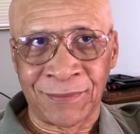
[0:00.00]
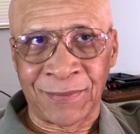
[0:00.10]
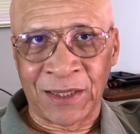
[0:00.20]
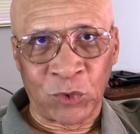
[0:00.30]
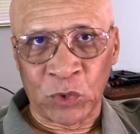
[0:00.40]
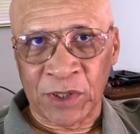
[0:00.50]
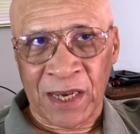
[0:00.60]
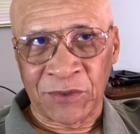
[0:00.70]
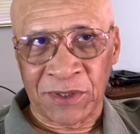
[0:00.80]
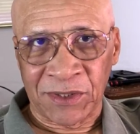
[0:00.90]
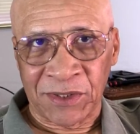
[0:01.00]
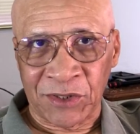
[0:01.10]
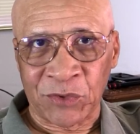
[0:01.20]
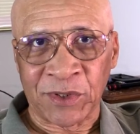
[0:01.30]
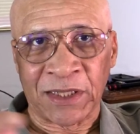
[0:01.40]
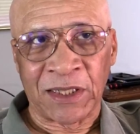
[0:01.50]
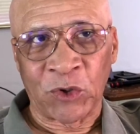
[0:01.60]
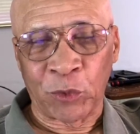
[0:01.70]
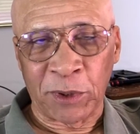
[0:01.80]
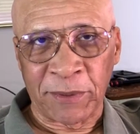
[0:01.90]
And those guys, the decisions that they're going
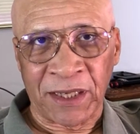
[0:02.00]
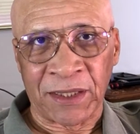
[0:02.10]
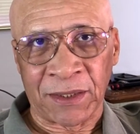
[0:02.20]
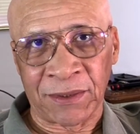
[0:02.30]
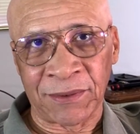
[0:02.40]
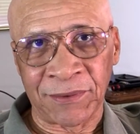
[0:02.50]
to be making,